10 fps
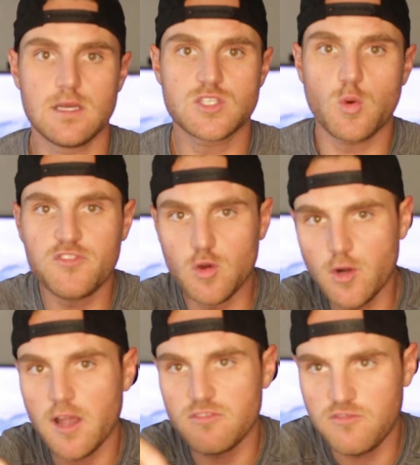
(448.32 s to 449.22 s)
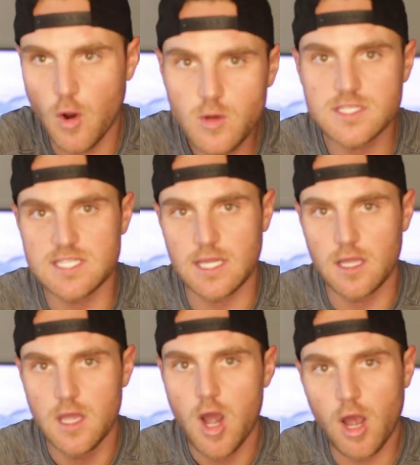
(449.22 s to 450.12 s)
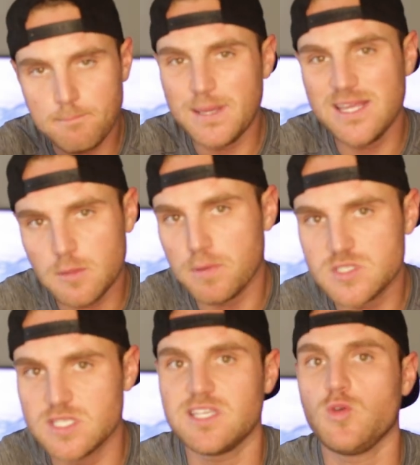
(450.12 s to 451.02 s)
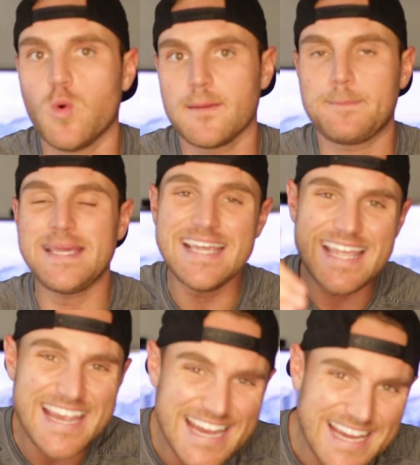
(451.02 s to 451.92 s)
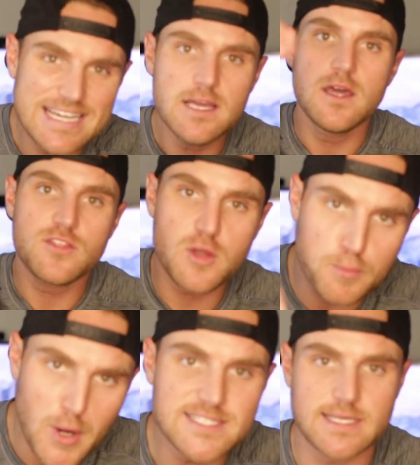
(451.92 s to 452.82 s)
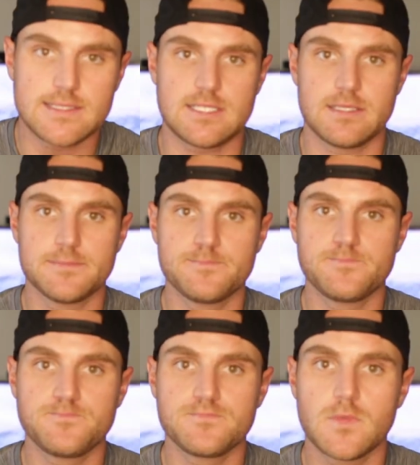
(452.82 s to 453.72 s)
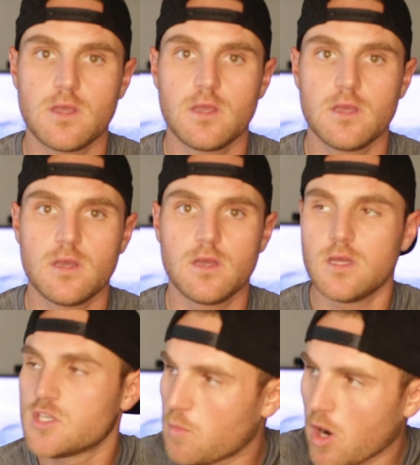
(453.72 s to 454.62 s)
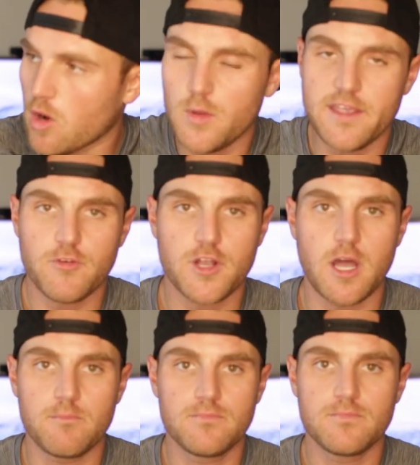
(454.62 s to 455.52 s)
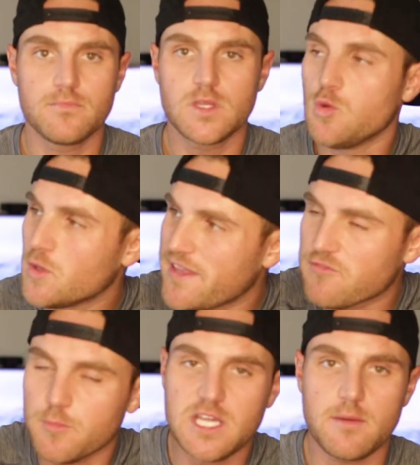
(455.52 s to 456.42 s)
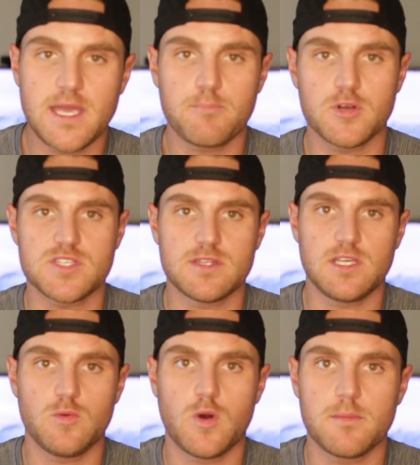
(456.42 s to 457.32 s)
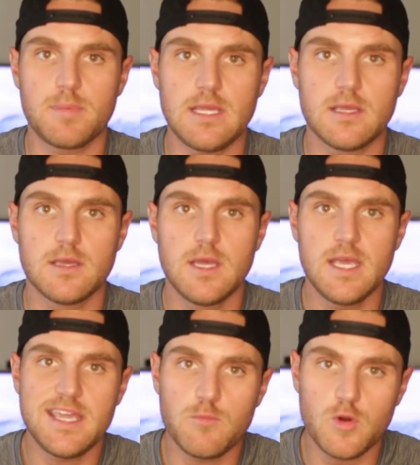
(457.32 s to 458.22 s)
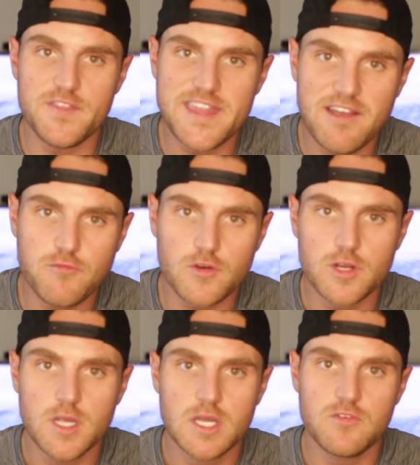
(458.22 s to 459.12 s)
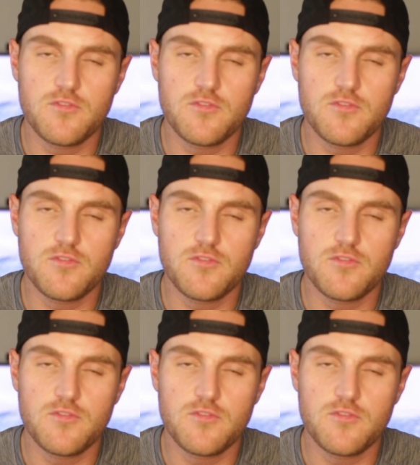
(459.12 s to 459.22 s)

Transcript: So if you're not focusing on being the person that you want to be in the present, tomorrow will never come. You will never become that person that you want to be. It will never